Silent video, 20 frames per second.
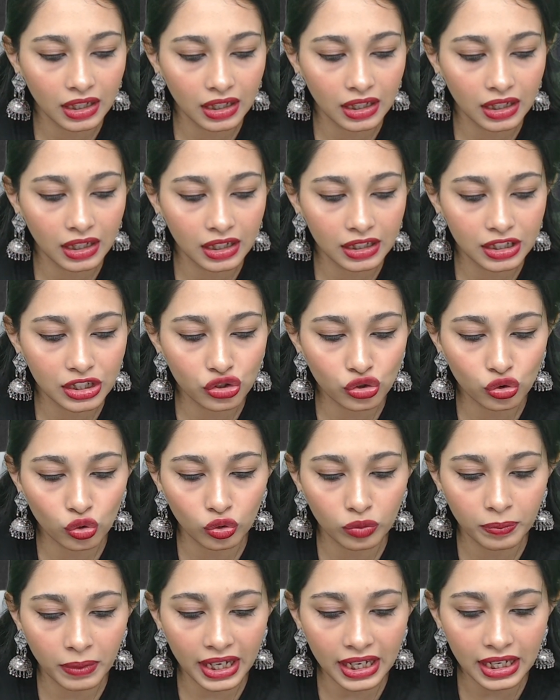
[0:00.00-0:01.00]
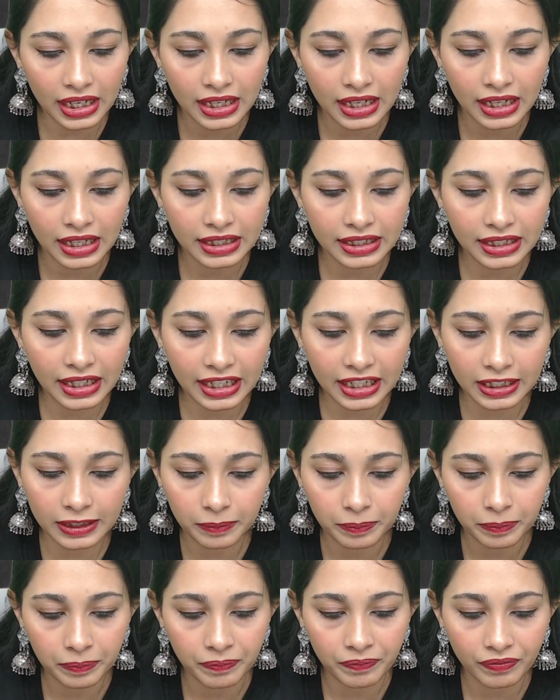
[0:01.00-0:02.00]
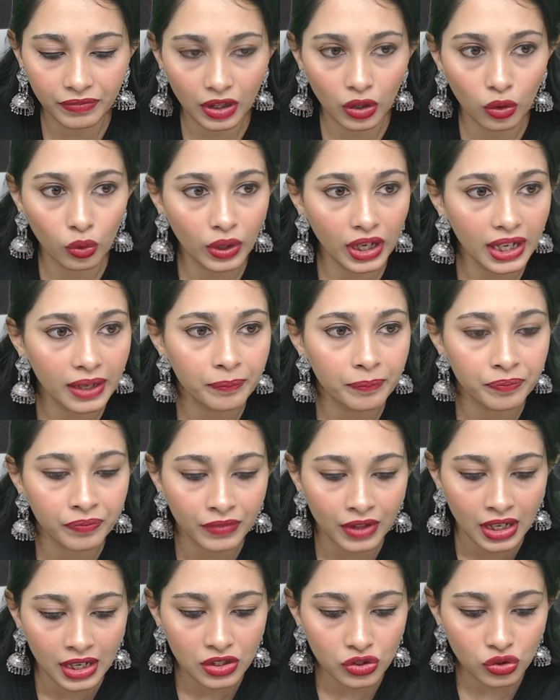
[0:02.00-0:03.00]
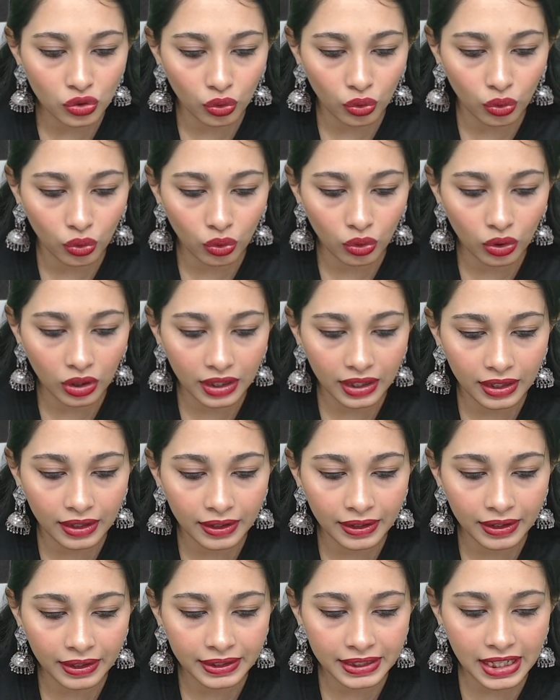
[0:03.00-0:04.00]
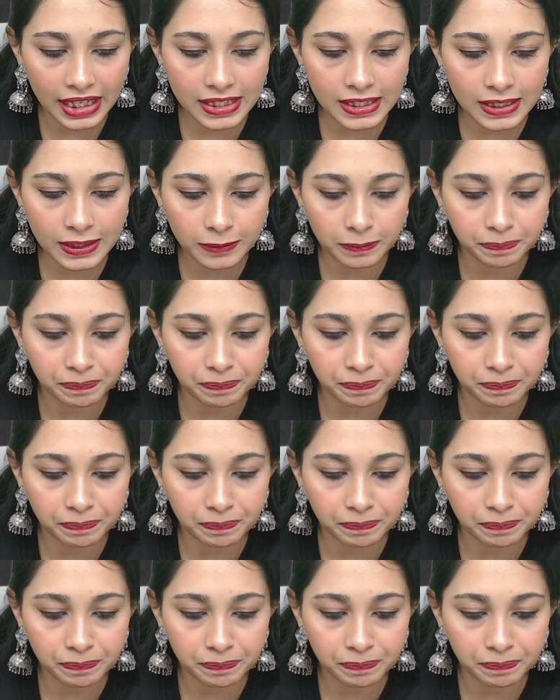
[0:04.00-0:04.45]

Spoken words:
It is shown by nickel. Okay. So yes,